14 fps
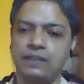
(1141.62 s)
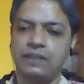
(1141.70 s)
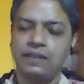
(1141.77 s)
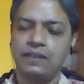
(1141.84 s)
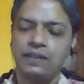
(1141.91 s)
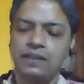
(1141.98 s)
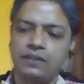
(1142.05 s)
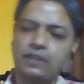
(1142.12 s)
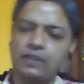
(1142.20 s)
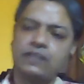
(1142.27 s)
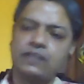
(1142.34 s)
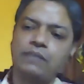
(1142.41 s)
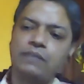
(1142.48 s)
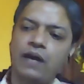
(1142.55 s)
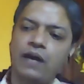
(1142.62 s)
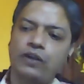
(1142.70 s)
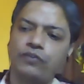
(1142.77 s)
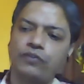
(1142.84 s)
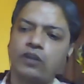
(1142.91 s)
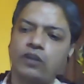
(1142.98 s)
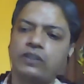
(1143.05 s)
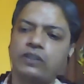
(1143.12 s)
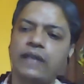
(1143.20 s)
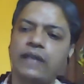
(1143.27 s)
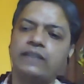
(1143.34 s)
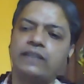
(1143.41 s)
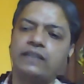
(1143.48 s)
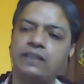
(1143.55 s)
So this remark of Dr.
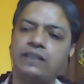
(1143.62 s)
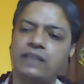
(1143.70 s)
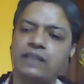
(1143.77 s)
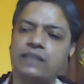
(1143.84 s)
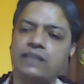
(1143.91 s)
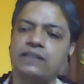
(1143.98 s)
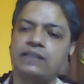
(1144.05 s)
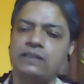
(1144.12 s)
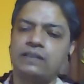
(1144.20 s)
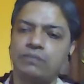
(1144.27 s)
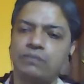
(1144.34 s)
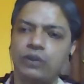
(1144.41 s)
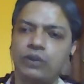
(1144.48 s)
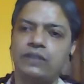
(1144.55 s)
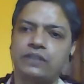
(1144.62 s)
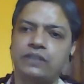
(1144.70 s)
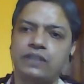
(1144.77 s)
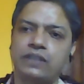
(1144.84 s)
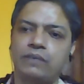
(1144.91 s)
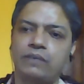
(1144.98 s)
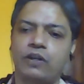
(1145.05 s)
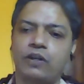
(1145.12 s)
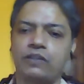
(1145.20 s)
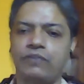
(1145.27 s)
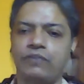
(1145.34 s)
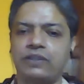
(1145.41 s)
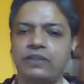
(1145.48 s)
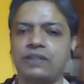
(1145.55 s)
Ryder is more interesting because of
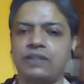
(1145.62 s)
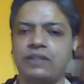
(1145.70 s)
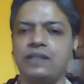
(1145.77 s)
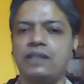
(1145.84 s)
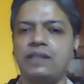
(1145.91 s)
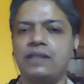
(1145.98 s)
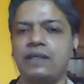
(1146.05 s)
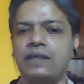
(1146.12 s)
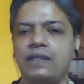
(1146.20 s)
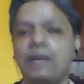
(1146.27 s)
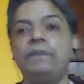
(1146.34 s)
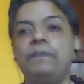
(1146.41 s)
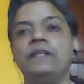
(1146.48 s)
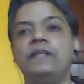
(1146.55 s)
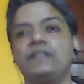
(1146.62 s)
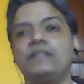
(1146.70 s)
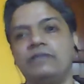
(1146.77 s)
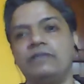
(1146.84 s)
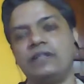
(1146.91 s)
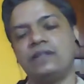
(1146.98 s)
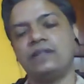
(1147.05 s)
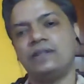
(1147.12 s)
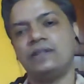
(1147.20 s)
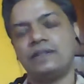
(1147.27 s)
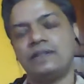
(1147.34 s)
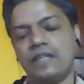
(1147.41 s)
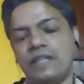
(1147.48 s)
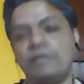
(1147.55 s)
its comparison with
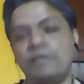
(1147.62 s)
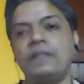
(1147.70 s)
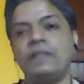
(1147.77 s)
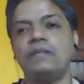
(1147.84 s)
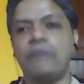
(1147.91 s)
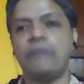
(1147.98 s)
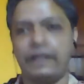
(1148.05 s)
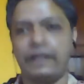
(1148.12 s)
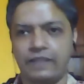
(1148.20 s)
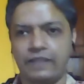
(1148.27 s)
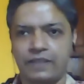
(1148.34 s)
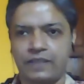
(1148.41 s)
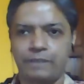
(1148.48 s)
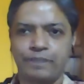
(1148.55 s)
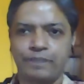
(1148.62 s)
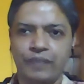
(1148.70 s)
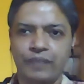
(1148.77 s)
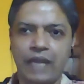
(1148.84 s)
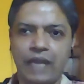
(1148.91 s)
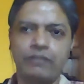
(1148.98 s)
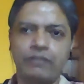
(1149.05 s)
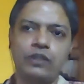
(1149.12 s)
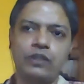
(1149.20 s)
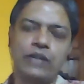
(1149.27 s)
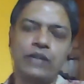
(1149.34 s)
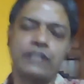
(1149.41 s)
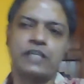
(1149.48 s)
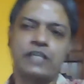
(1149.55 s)
Shakespearean plays. And we know
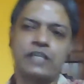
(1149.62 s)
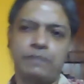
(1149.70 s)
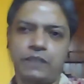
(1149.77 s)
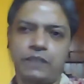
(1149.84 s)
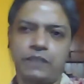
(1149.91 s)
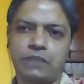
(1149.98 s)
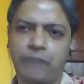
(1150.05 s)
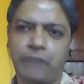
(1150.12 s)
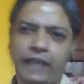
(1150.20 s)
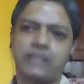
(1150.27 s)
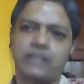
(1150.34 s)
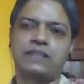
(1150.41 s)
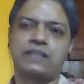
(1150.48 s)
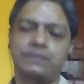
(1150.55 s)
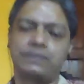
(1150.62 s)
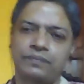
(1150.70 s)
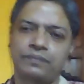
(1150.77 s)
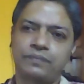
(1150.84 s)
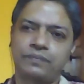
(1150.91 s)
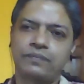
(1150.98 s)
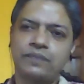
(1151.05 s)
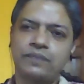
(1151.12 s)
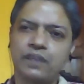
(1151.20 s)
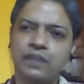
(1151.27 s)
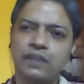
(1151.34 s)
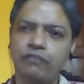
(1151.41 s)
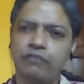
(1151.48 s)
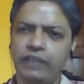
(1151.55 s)
that Shakespeare's plays
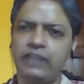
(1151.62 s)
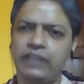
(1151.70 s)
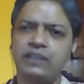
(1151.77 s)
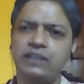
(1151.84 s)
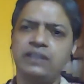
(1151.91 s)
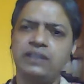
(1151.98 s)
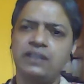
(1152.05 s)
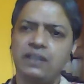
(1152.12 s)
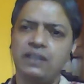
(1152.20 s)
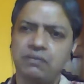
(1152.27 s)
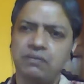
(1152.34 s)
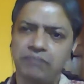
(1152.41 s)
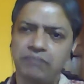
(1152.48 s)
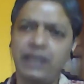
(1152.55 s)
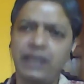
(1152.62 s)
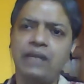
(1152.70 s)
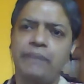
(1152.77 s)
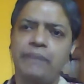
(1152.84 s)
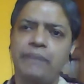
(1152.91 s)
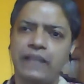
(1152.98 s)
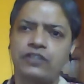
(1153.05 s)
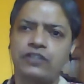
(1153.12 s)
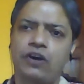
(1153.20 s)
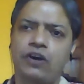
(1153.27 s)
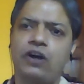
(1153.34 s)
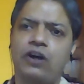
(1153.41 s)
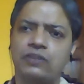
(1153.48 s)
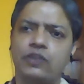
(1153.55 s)
were mainly based
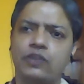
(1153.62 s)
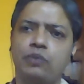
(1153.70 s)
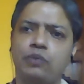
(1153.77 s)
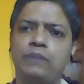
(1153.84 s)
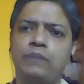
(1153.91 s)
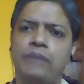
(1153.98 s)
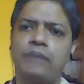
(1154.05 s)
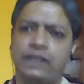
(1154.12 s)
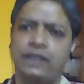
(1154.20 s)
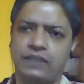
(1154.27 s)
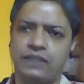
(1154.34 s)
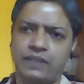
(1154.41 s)
on the Roman plays,